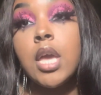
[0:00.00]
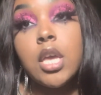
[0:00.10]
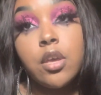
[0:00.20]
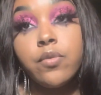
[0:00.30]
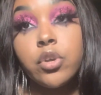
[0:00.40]

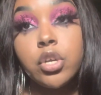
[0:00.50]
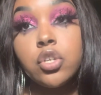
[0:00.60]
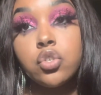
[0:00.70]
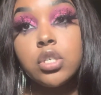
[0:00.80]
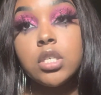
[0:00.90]
If you're
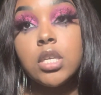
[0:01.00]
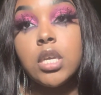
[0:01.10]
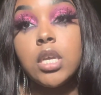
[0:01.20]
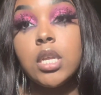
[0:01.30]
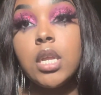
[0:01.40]

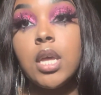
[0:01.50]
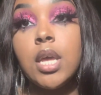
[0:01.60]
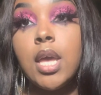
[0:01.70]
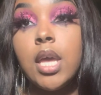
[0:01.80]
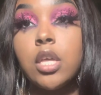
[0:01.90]
interested
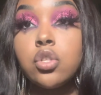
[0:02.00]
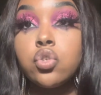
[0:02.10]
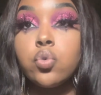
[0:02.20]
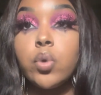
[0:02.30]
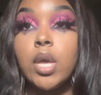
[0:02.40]
in
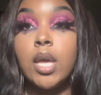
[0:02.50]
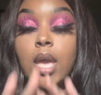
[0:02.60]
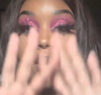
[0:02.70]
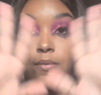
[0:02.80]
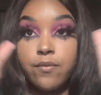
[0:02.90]
doing
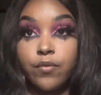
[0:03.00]
a